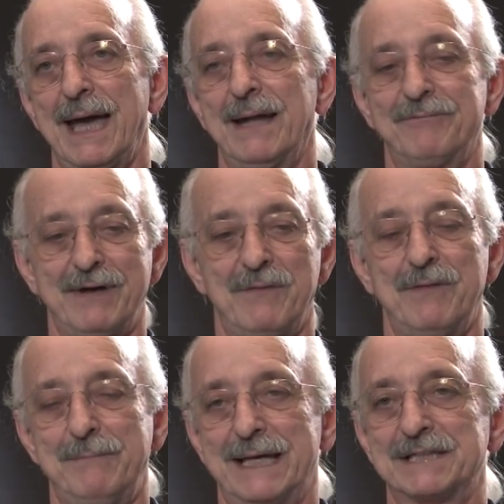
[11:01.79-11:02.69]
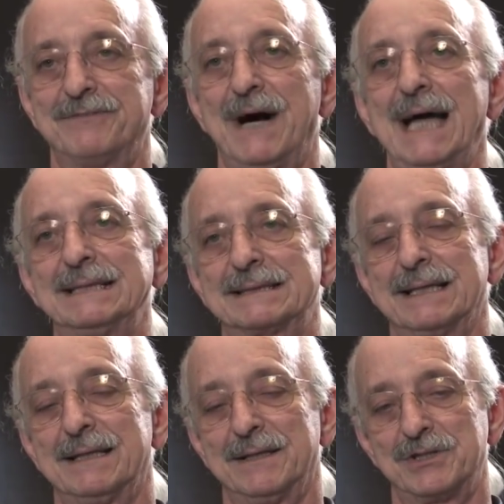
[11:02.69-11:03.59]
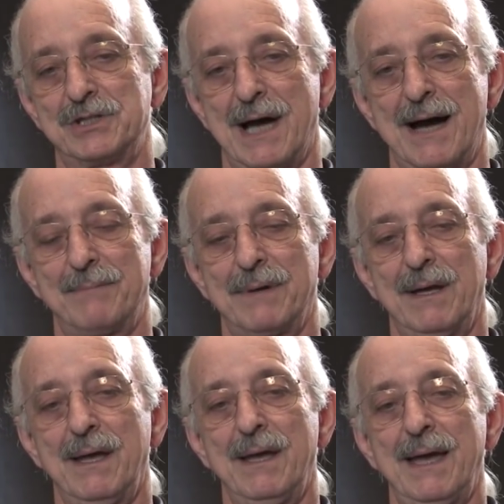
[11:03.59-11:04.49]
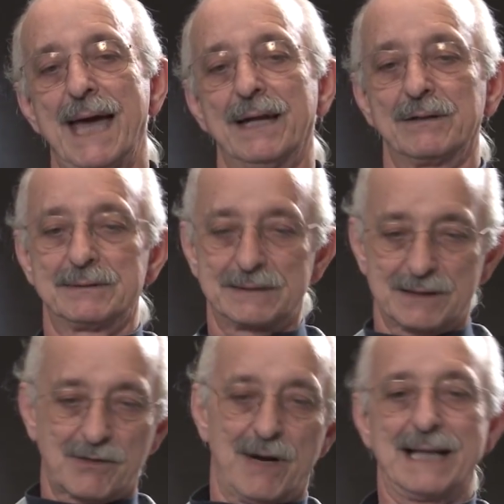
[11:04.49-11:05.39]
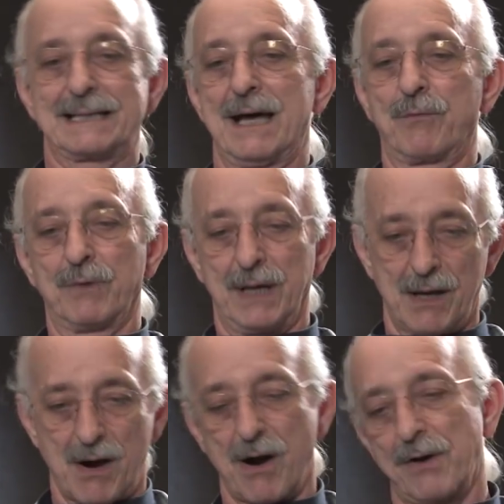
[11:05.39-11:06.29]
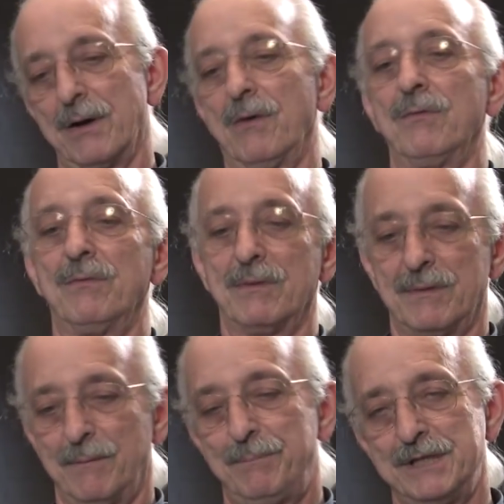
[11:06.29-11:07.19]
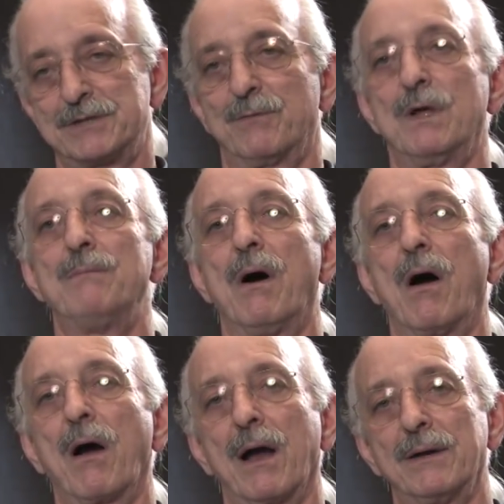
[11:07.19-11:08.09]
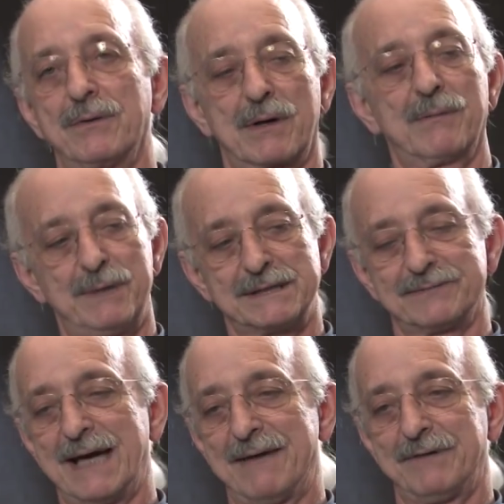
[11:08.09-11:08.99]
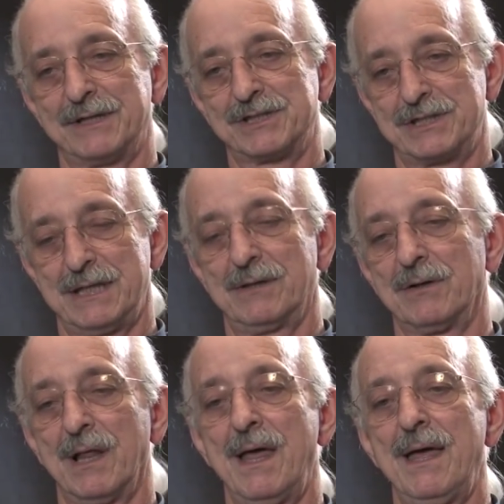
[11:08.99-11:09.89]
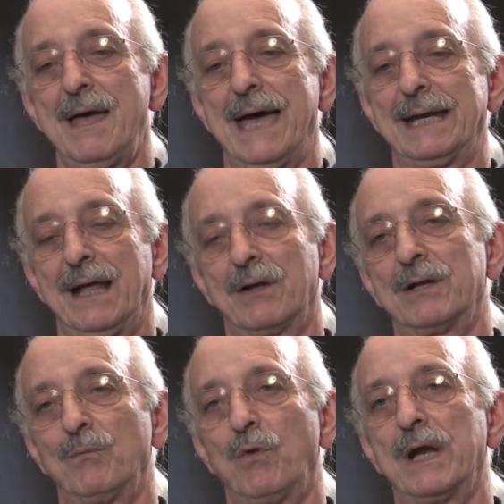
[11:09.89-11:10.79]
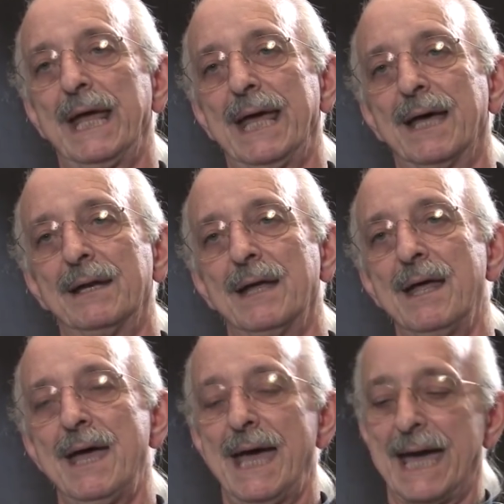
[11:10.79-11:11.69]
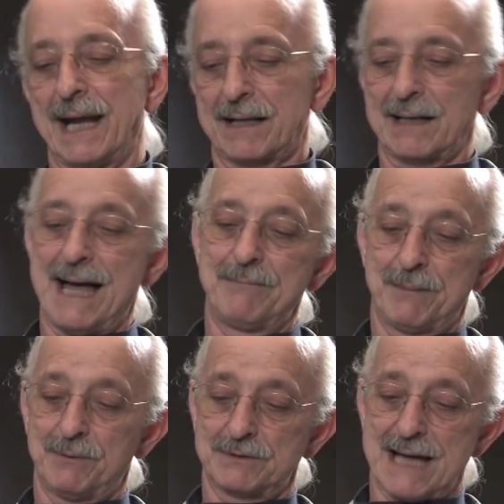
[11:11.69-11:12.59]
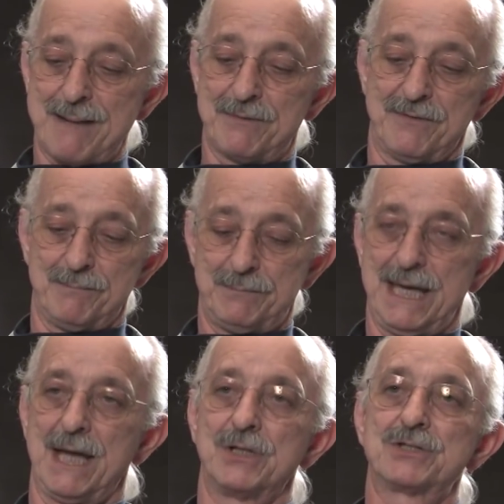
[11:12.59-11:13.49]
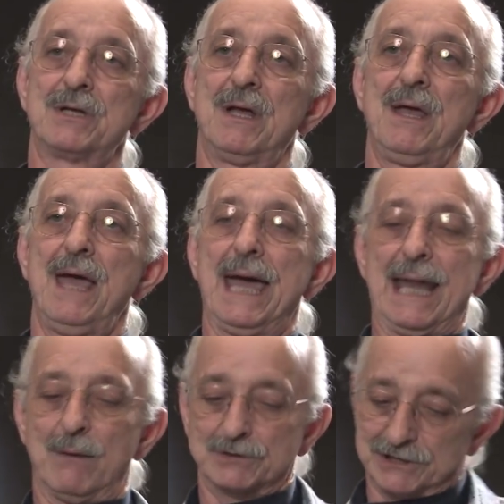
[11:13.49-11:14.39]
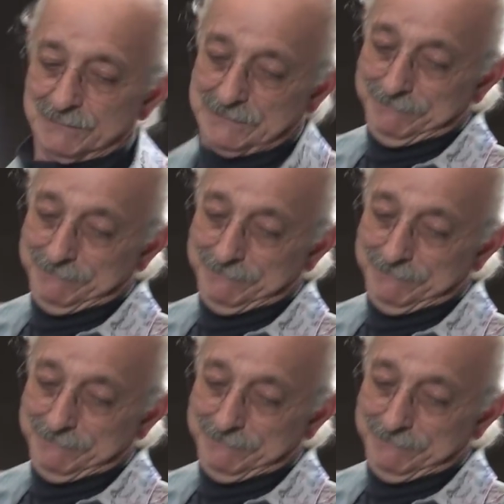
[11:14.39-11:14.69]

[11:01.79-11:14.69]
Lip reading: and found the biggest vise in the shop and cranked down really hard on the piece of rebar and took a piece of 1/2-inch steel and held it in one hand, and I climbed up on top of the bench and I was